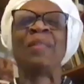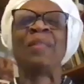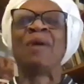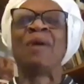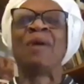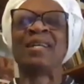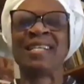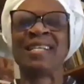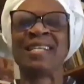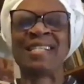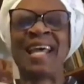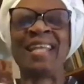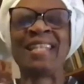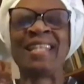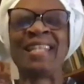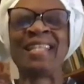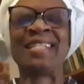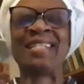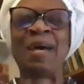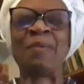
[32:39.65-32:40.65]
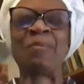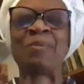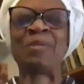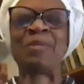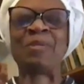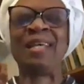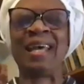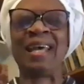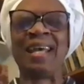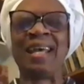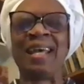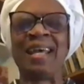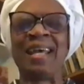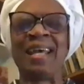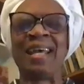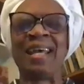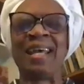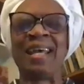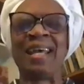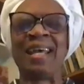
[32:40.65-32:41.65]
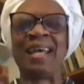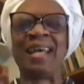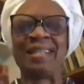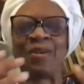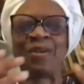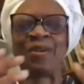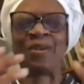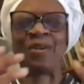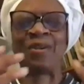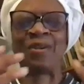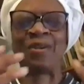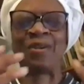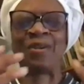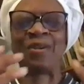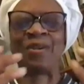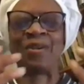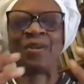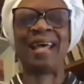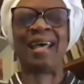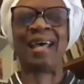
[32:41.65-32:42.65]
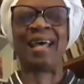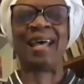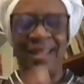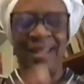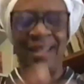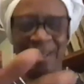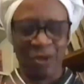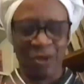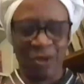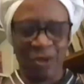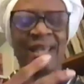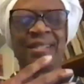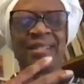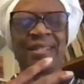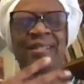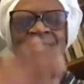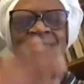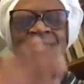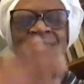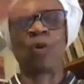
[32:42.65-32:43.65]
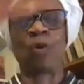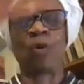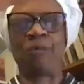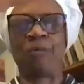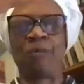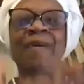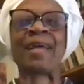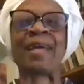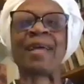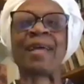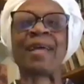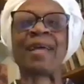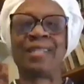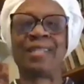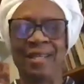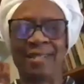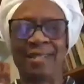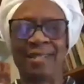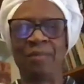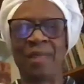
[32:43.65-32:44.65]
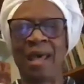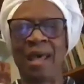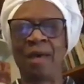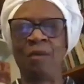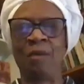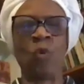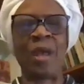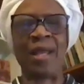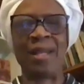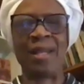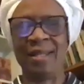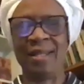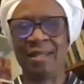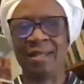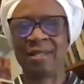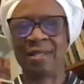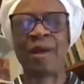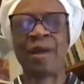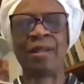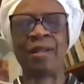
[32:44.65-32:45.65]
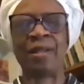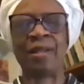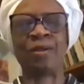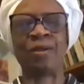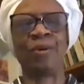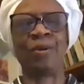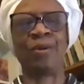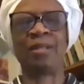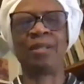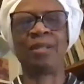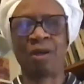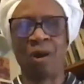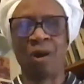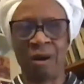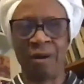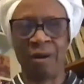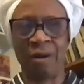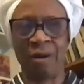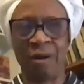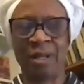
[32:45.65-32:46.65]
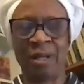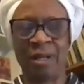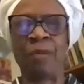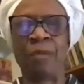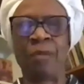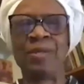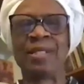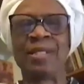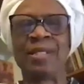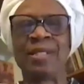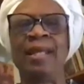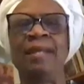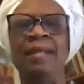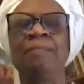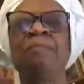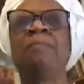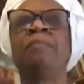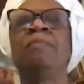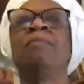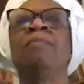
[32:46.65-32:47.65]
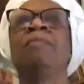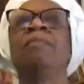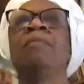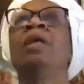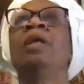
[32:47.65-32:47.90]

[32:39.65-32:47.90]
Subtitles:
I'll just say the steps again. So you're imagining that in your case, your perfectionism, that weightiness about learning guitar, I represent it.